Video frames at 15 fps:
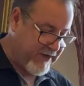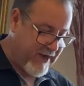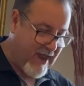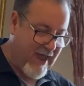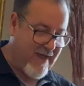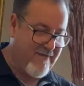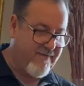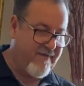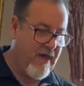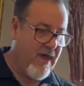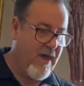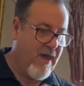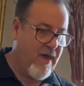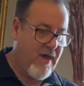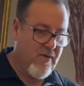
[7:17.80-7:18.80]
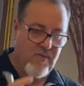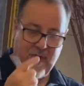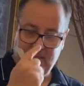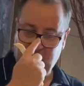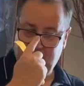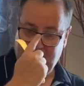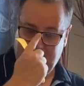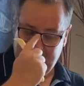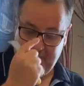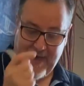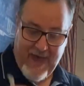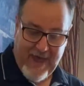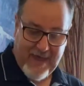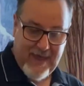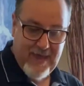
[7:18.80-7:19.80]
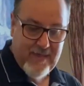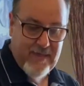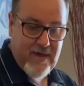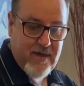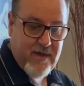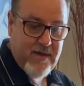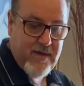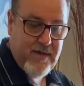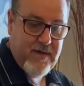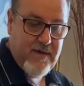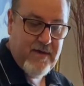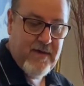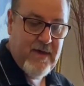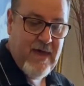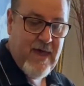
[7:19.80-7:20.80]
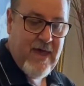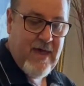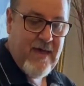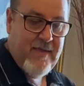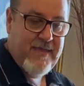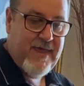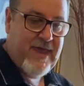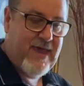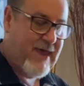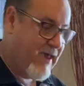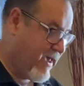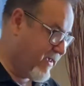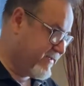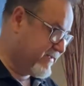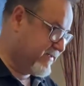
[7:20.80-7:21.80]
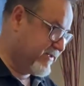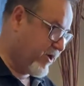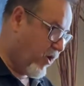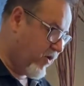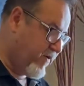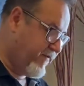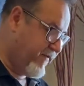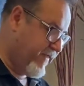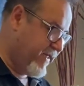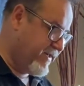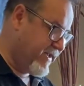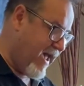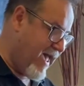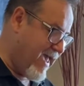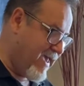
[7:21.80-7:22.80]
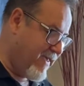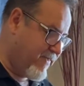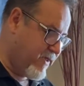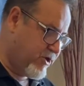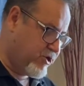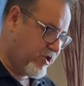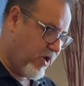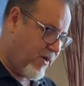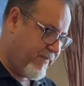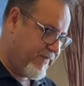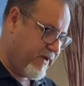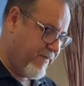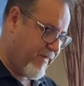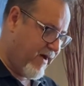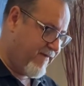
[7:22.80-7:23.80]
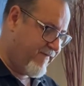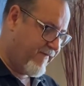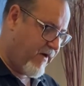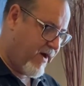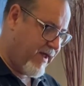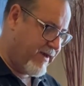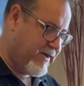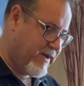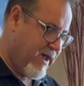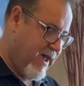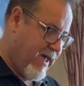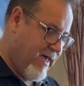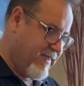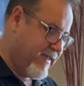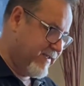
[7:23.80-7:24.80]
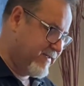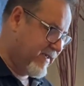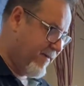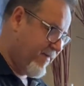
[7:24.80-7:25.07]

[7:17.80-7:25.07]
have when we're unpacking the stock for the day in the shop, you might find that some of the